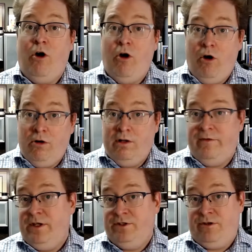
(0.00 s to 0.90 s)
all of
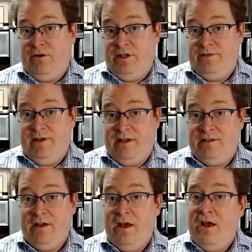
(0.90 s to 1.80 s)
the attorney's fees.
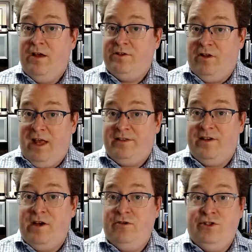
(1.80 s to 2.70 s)
So let's
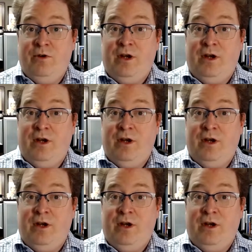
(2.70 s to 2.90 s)
say you're suing a